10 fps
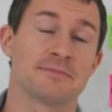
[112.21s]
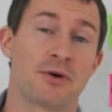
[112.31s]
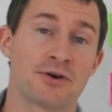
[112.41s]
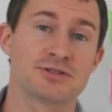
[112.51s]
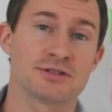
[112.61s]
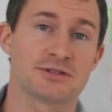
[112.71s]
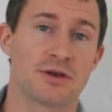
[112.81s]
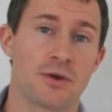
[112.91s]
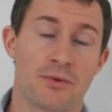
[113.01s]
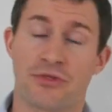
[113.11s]

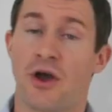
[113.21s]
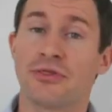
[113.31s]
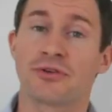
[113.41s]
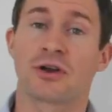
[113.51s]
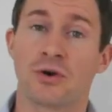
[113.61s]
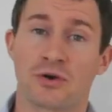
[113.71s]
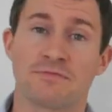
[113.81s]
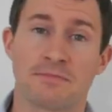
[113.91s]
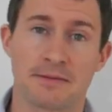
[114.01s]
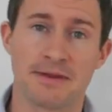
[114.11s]
person without the cloak
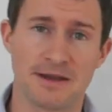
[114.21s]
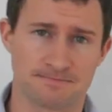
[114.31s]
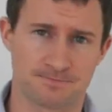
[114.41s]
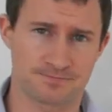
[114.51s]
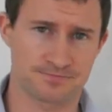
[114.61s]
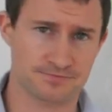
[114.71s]
of bulimia.